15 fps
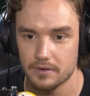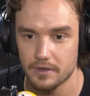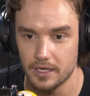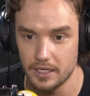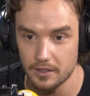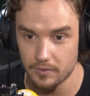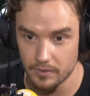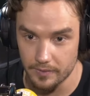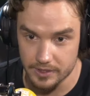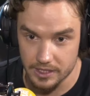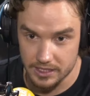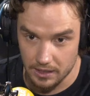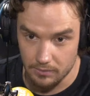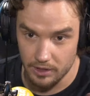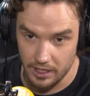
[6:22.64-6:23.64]
In the, it was the
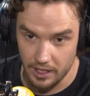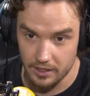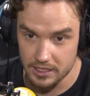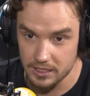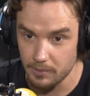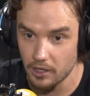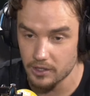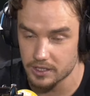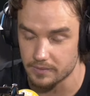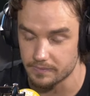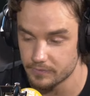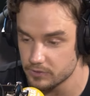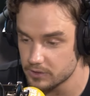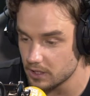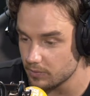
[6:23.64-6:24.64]
same weekend as the boxing.
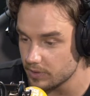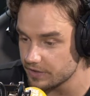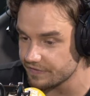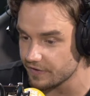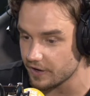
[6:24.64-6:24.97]
Who's you and Jack